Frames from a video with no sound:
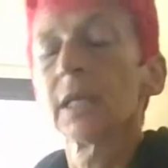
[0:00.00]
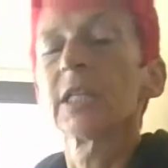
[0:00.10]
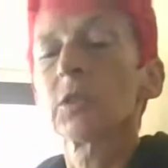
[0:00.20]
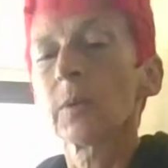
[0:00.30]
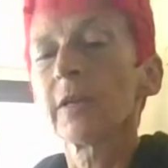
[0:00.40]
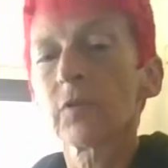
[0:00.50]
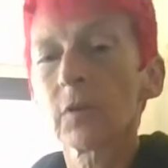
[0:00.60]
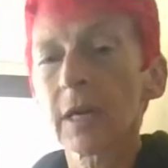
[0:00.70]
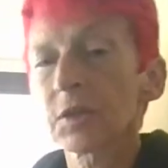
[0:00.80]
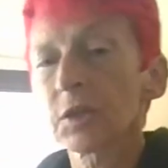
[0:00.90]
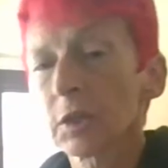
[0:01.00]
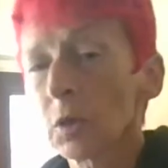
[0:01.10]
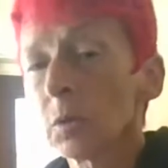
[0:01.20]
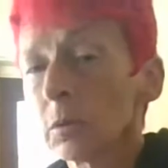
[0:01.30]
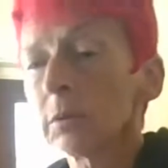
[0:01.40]
24 hours to
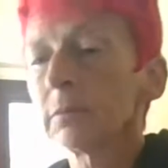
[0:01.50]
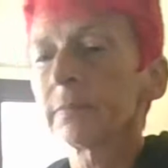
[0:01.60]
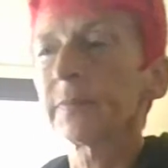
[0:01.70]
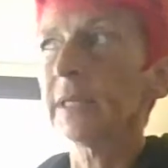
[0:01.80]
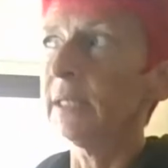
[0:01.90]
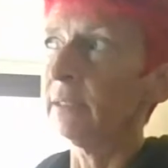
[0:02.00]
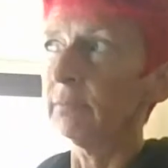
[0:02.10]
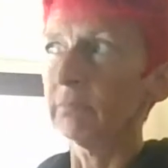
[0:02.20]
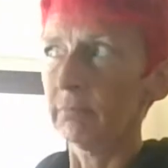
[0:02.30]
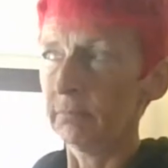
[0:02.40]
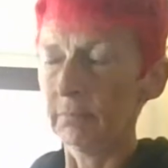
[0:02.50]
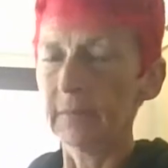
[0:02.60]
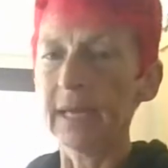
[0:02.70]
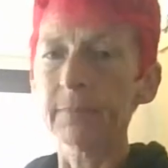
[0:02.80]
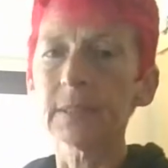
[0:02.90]
cool in
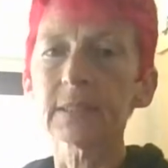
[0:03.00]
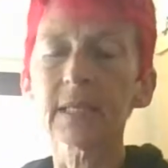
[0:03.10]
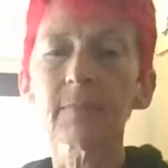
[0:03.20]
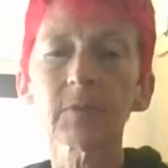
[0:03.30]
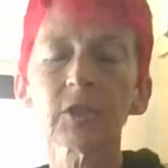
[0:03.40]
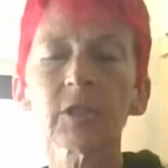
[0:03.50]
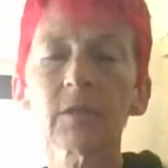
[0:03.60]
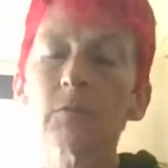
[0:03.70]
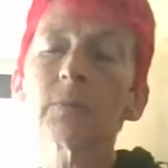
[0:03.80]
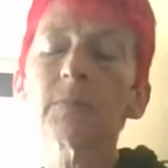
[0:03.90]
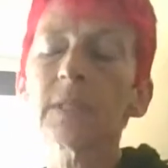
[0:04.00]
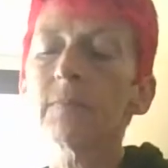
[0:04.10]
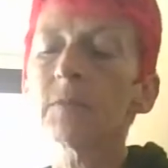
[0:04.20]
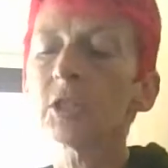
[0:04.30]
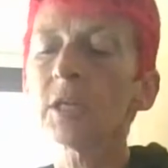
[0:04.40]
ambient temperature, room
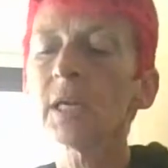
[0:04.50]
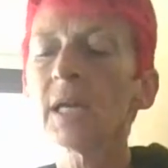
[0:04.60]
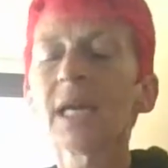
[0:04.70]
temperature.